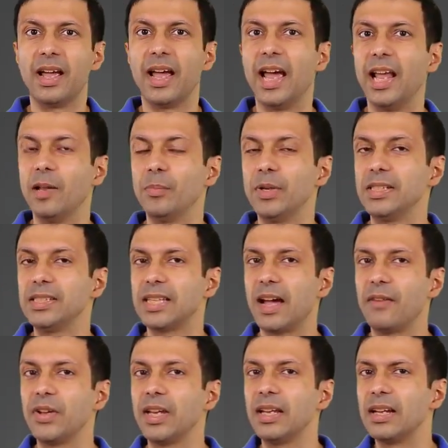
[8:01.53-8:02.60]
elements
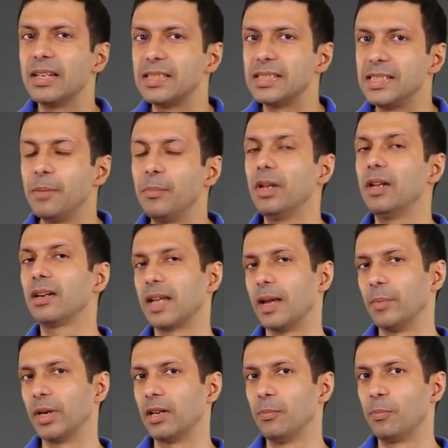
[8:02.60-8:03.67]
having similar
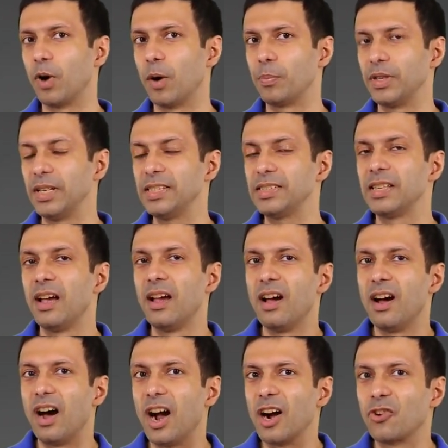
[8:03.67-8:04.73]
chemical properties
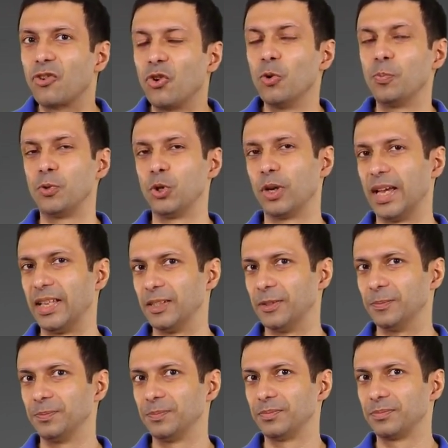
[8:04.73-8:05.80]
are grouped together.
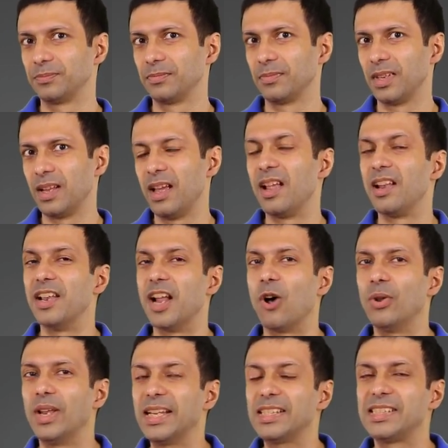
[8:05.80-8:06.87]
Now
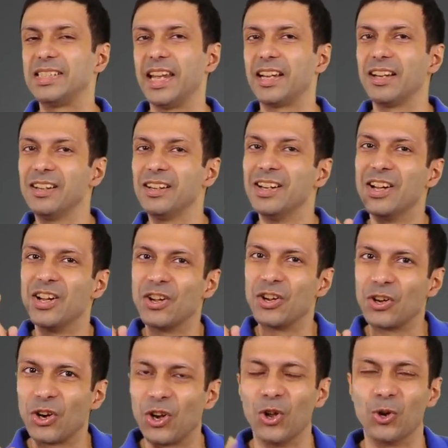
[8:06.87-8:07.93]
let's take a
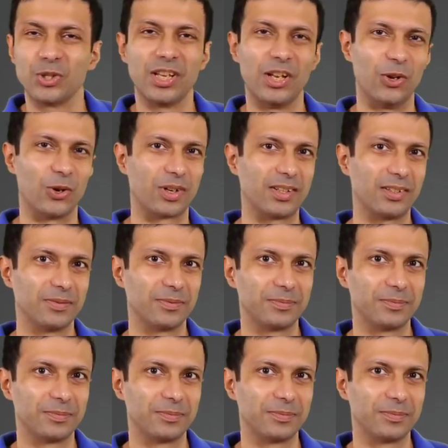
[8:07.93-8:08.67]
closer look.